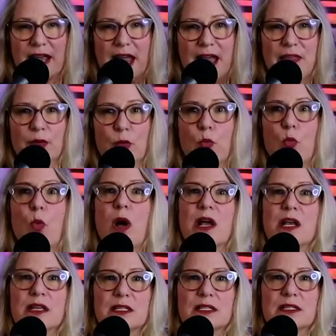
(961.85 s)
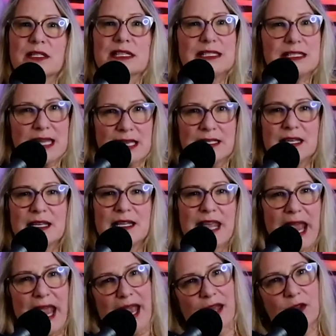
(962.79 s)
And there was a scented
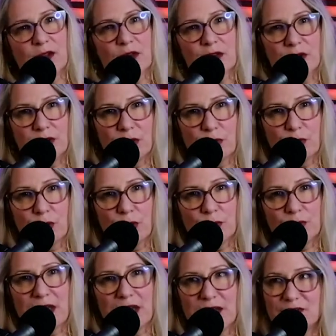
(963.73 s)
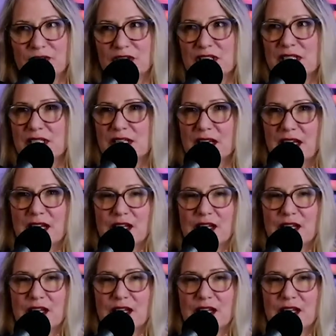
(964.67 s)
candle in the room, kind of just